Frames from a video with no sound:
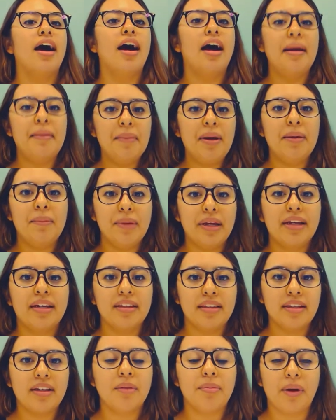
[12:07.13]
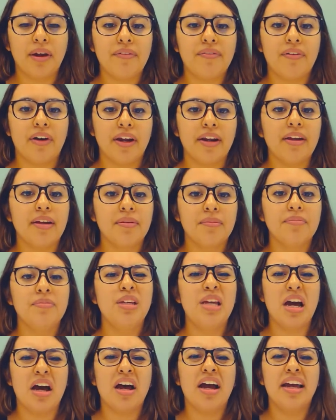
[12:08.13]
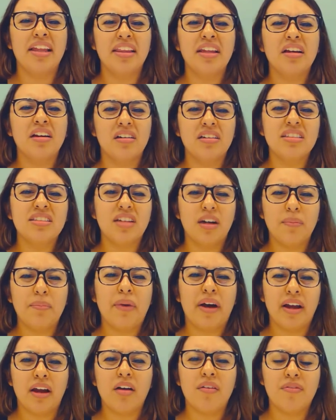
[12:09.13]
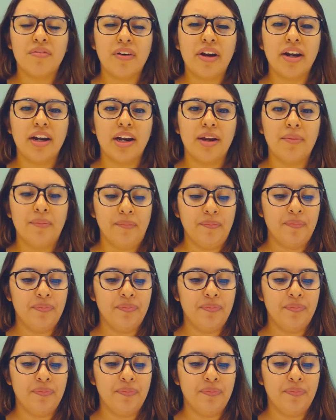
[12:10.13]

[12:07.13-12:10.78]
I might make it there by Friday. Yeah, I think I'll stop by on Friday.